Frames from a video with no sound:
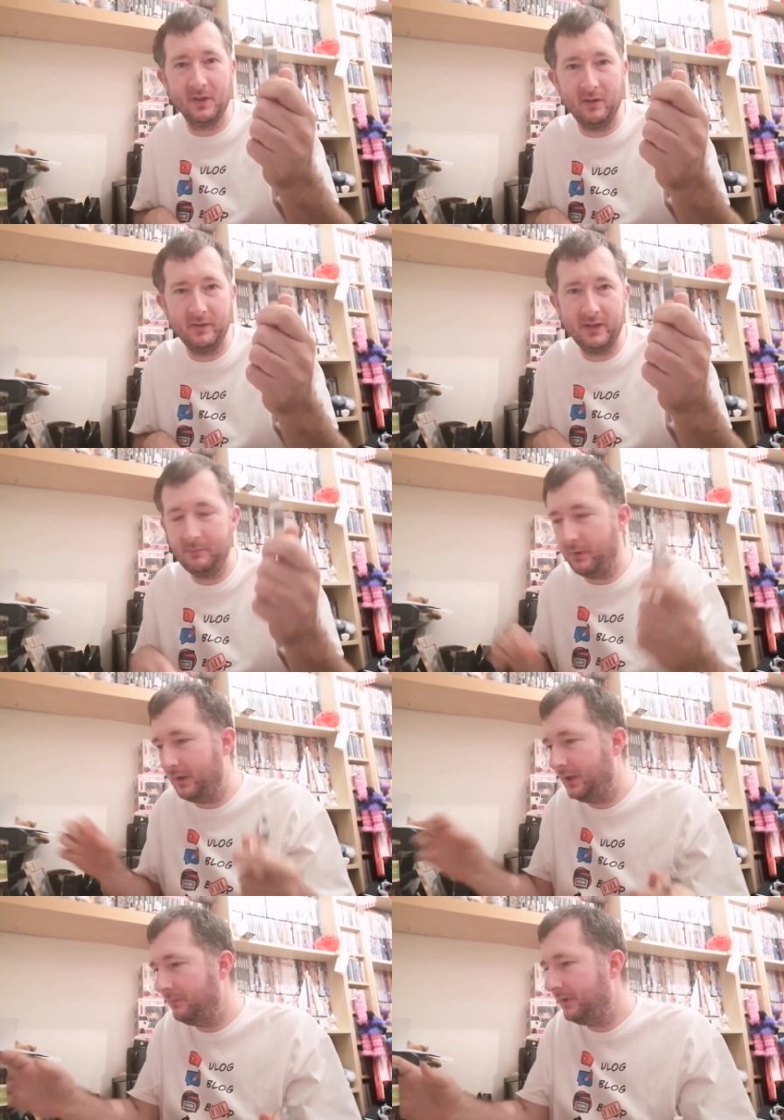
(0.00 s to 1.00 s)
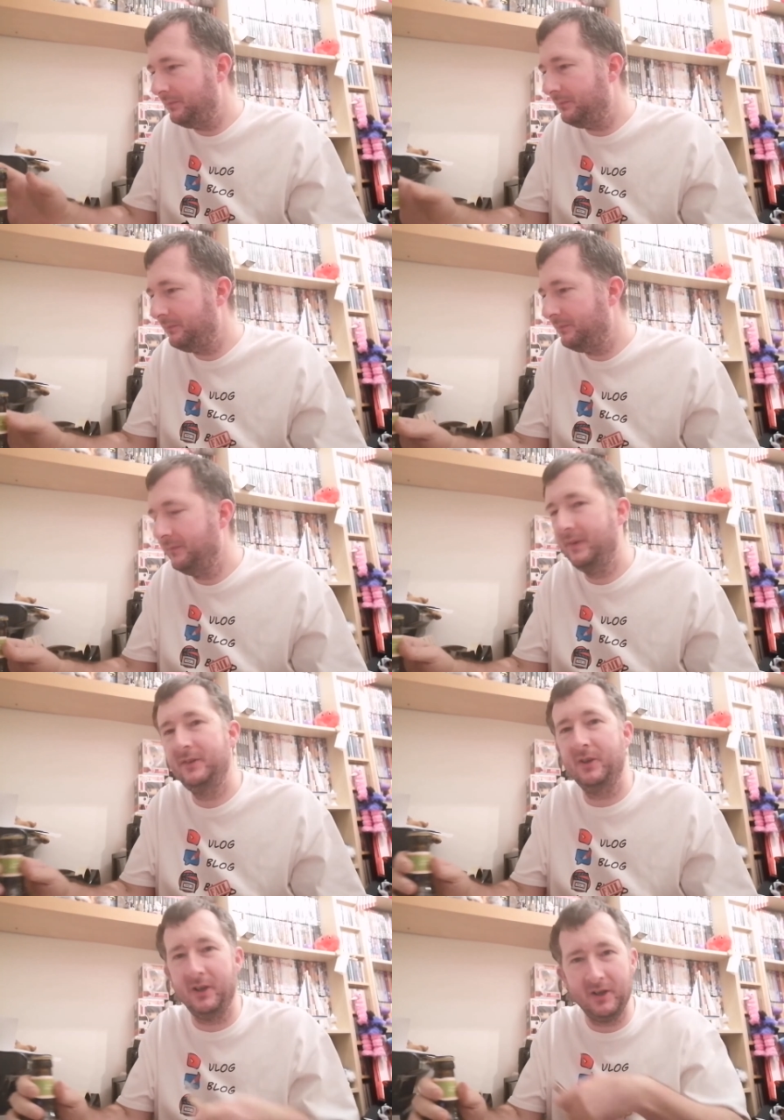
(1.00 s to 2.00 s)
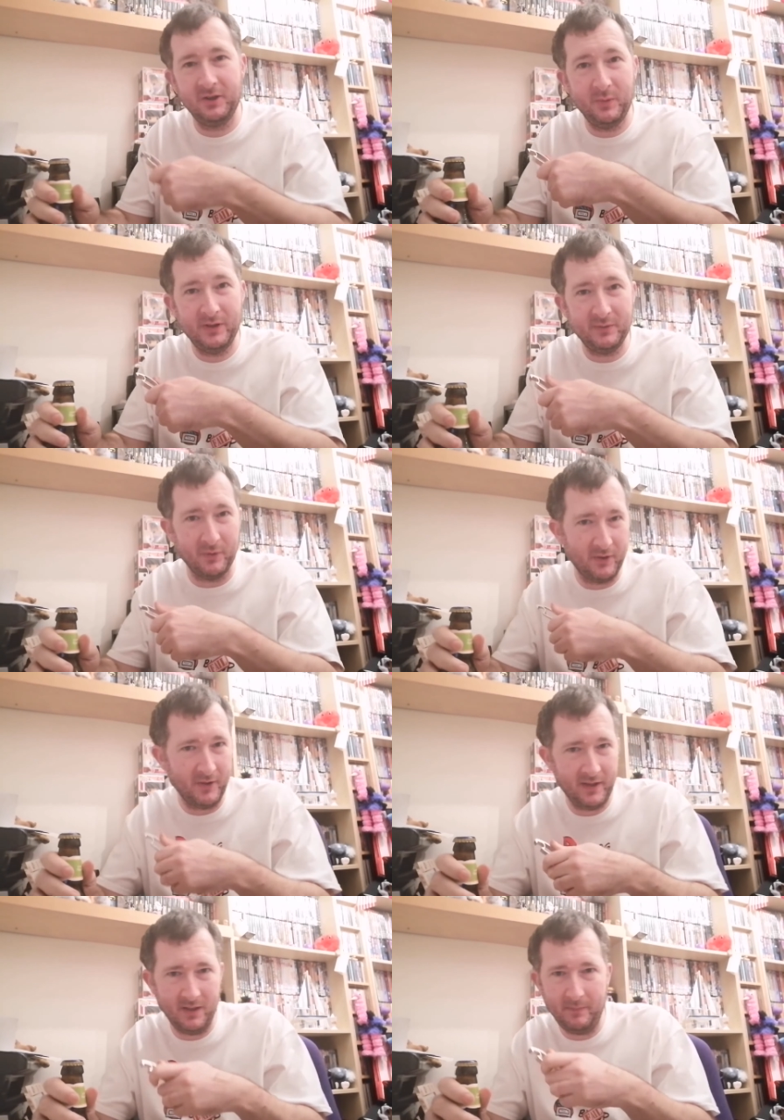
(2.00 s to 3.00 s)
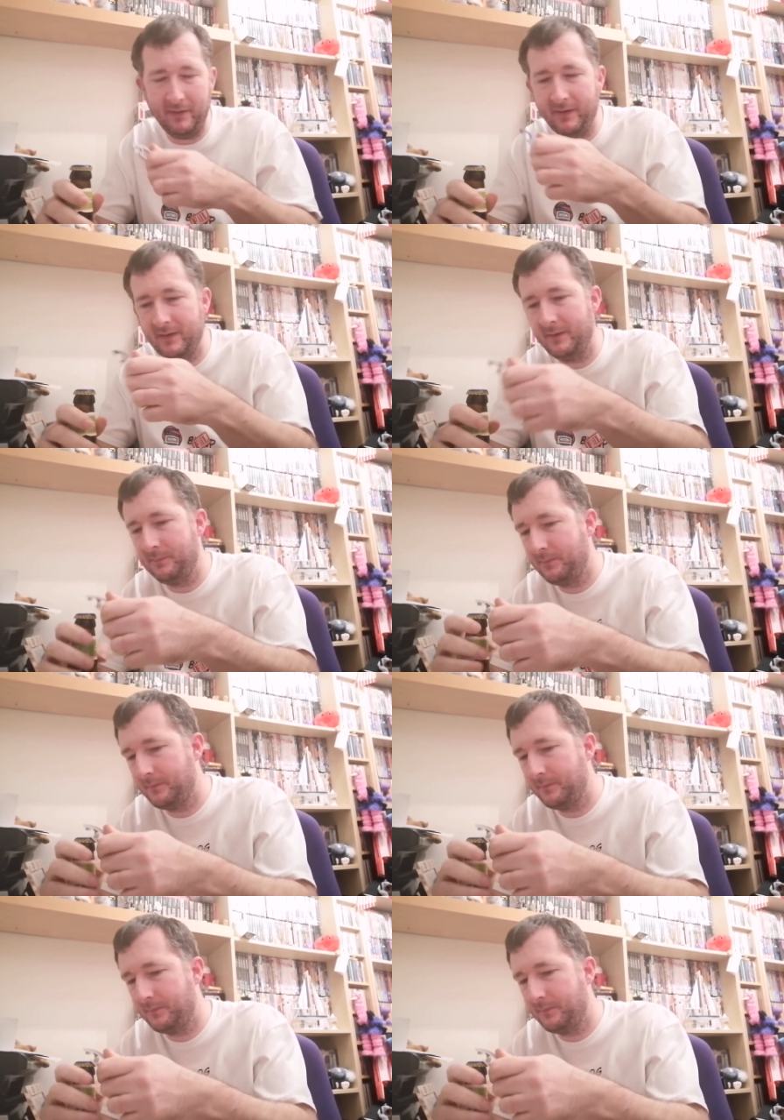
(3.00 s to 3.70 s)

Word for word: Obviously, bottle opener. It's not like a twist one like in America